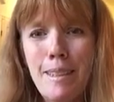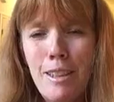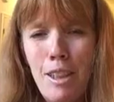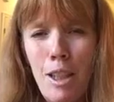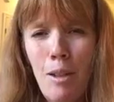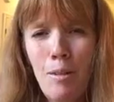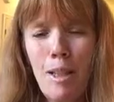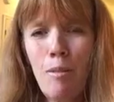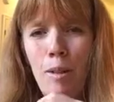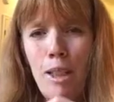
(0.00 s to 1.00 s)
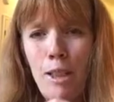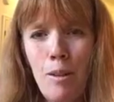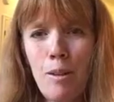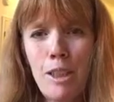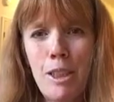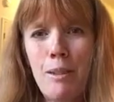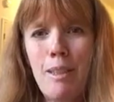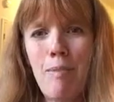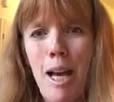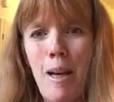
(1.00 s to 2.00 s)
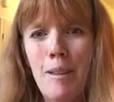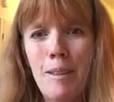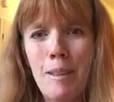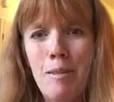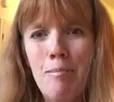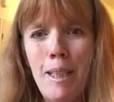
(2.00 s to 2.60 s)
know that what you're doing matters,